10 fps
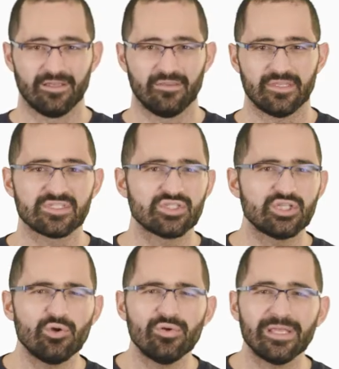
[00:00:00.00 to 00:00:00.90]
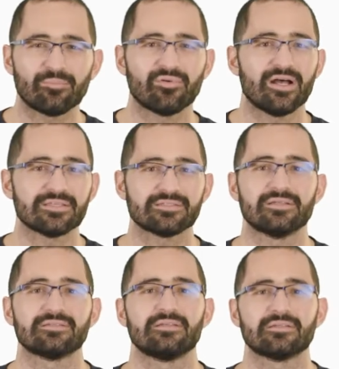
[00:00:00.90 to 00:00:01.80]
This tuning
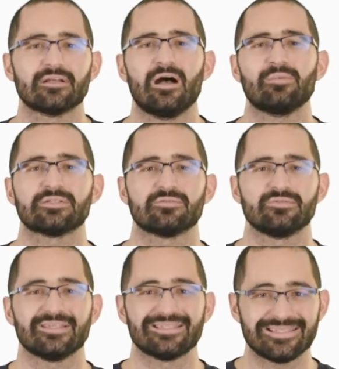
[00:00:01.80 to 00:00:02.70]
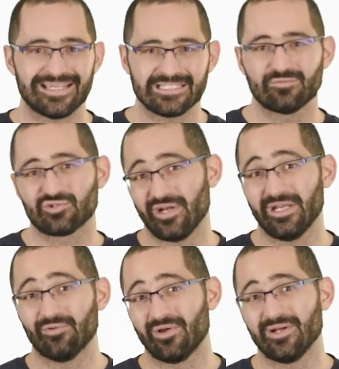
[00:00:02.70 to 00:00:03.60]
process is accomplished through successive
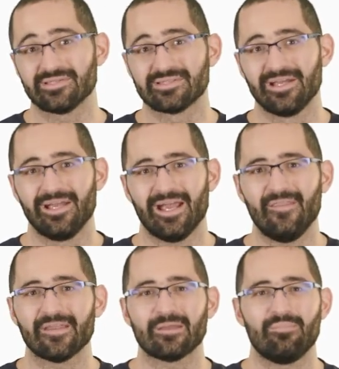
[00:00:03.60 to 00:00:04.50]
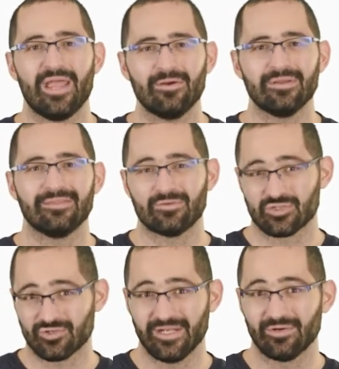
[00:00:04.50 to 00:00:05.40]
training runs and then comparing those
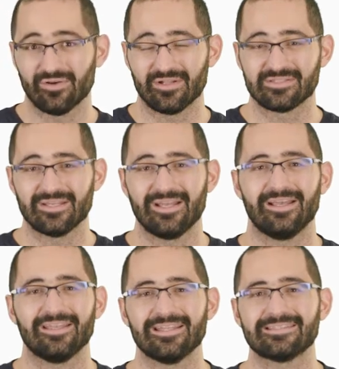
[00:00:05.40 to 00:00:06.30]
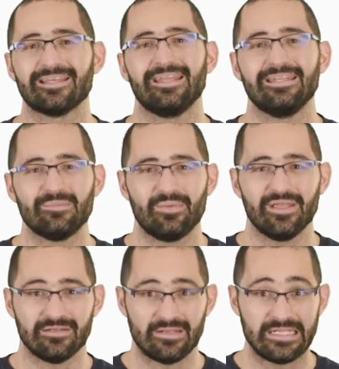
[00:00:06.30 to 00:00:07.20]
training runs against that
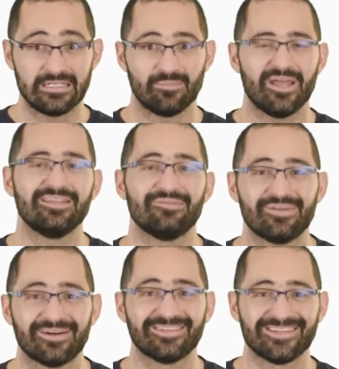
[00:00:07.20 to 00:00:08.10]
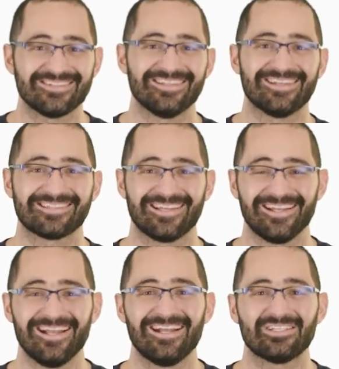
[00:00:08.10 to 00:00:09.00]
independent validation dataset
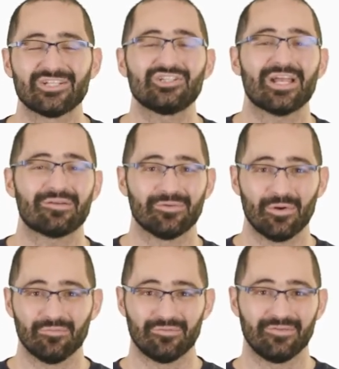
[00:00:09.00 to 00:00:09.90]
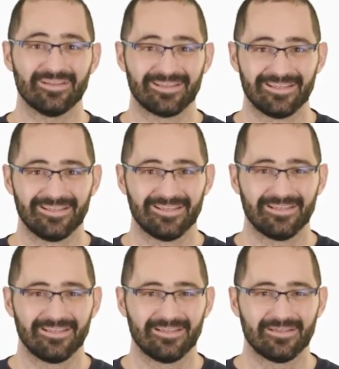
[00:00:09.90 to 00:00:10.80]
to check for overfitting.
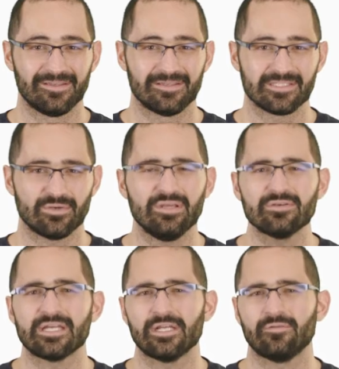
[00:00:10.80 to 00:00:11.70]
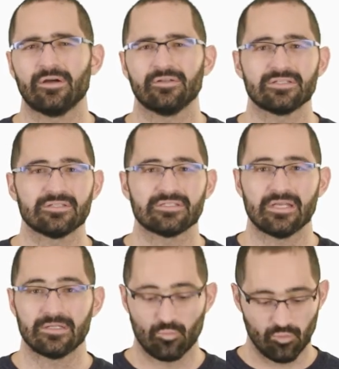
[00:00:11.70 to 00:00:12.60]
So here's how your validation
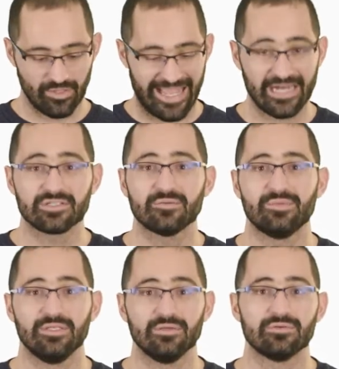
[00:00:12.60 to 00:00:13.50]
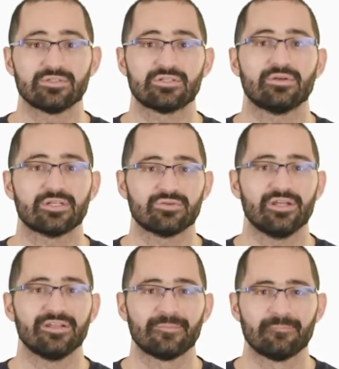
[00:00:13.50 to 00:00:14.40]
set will actually be used during
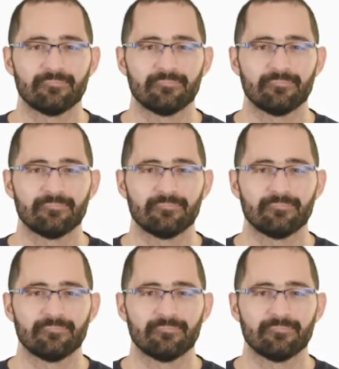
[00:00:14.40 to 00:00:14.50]
training.